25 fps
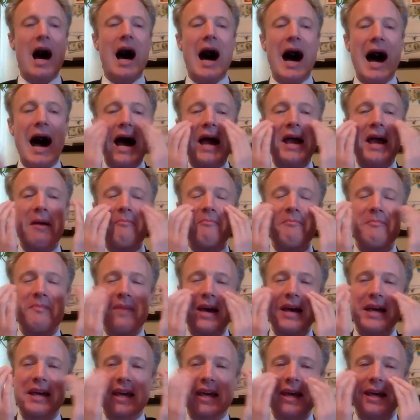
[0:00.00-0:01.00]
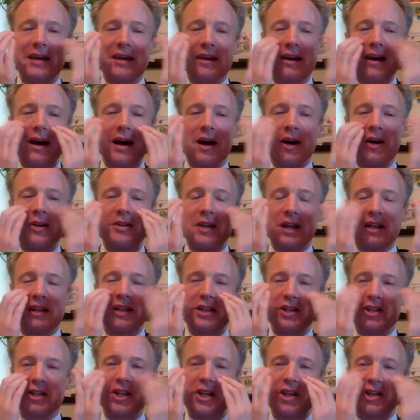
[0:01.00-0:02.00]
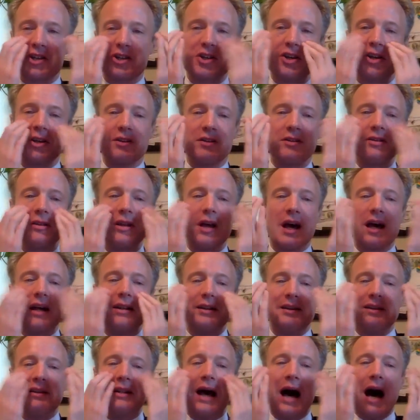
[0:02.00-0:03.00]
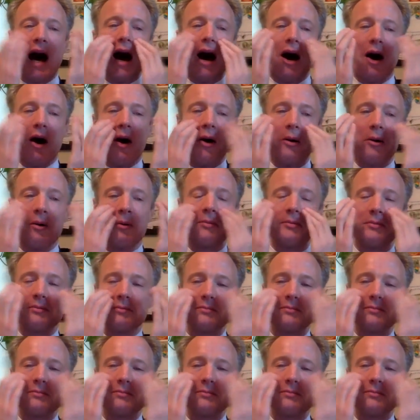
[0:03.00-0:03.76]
I am making an decision now.